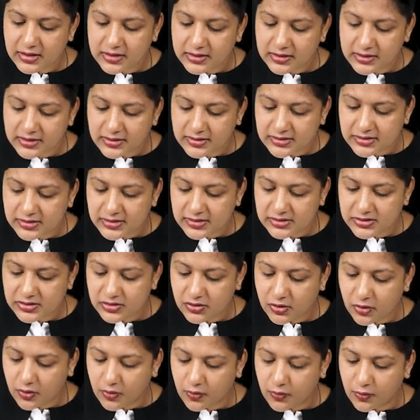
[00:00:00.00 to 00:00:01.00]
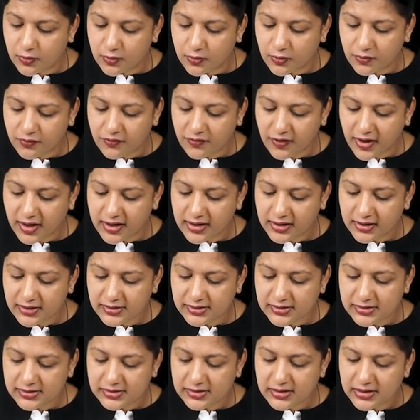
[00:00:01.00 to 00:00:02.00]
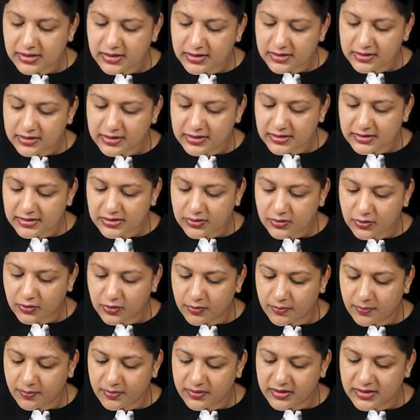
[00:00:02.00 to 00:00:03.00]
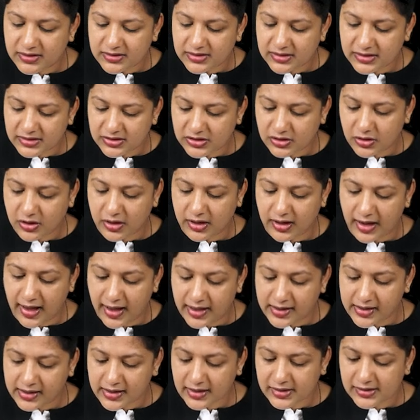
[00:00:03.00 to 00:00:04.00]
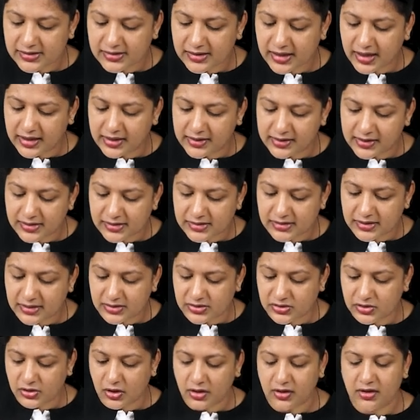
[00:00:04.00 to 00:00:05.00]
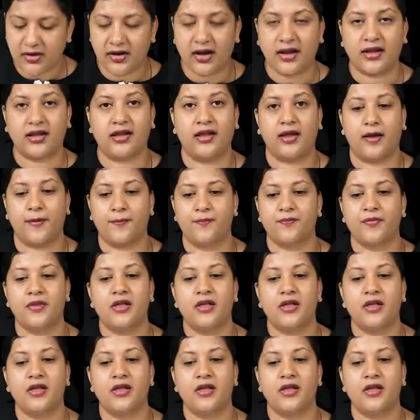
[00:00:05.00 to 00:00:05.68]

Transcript: this is your oropharynx, this is your larynx, and this is your trachea.